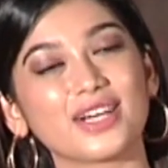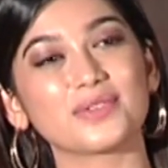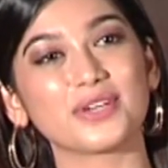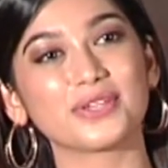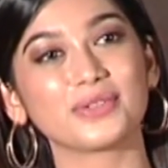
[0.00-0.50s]

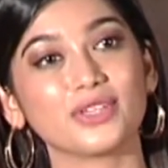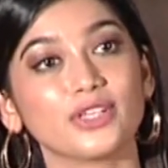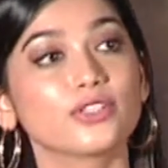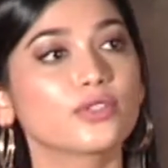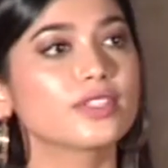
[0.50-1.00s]
how are you,
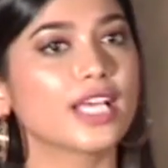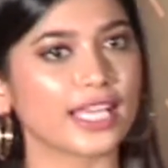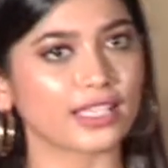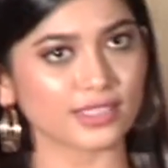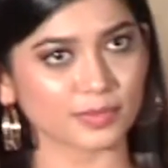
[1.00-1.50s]
to,
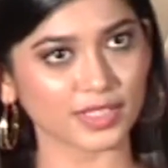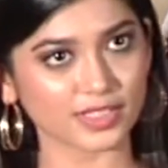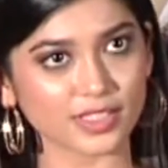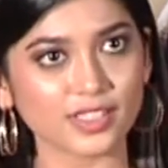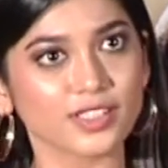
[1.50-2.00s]
yeah,
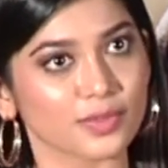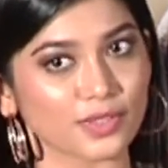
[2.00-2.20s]
something serious?